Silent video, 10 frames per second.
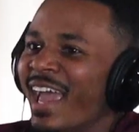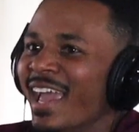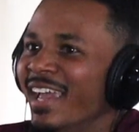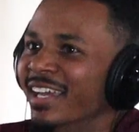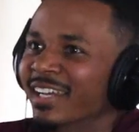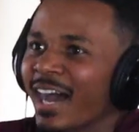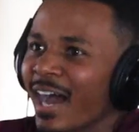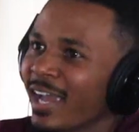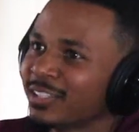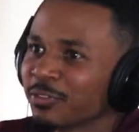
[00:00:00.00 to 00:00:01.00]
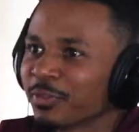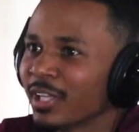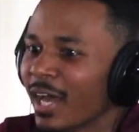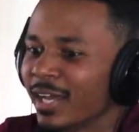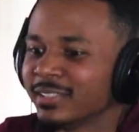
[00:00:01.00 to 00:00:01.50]
and I had to
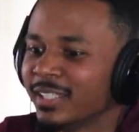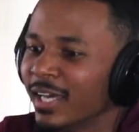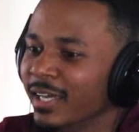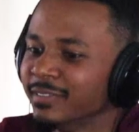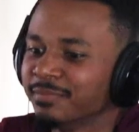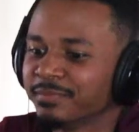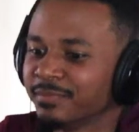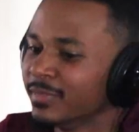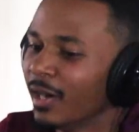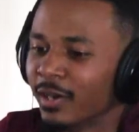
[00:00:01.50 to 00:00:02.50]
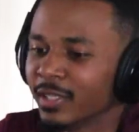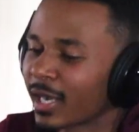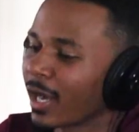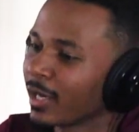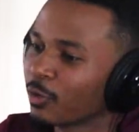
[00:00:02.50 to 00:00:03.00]
realize that nah,
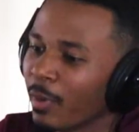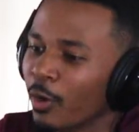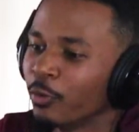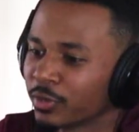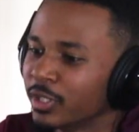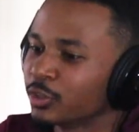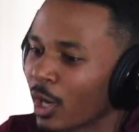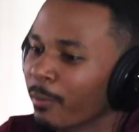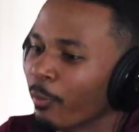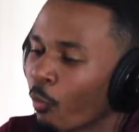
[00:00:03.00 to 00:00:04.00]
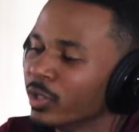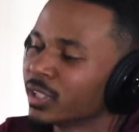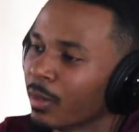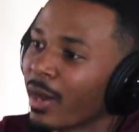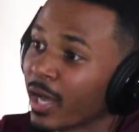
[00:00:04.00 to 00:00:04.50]
like I got to do my own thing. So I remember one
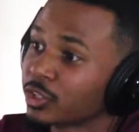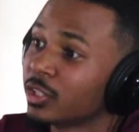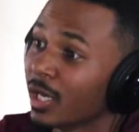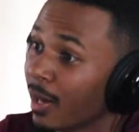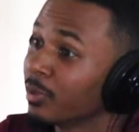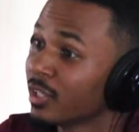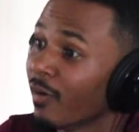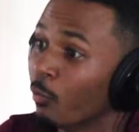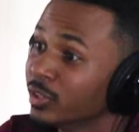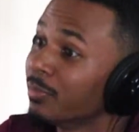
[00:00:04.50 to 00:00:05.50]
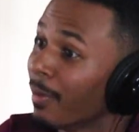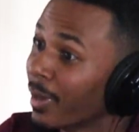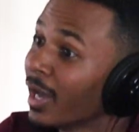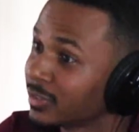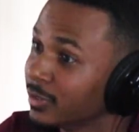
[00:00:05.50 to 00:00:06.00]
time I actually I believe I went to my
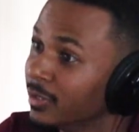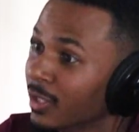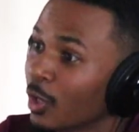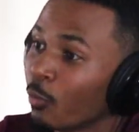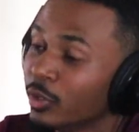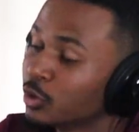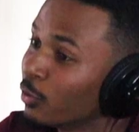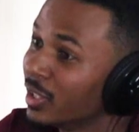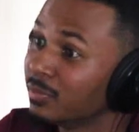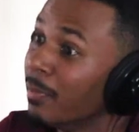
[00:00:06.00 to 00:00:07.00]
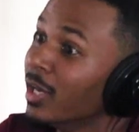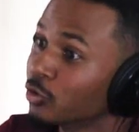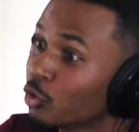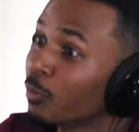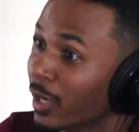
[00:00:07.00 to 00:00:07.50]
pastor. We was doing this
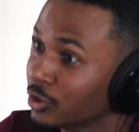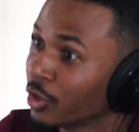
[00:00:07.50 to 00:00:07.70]
men's group at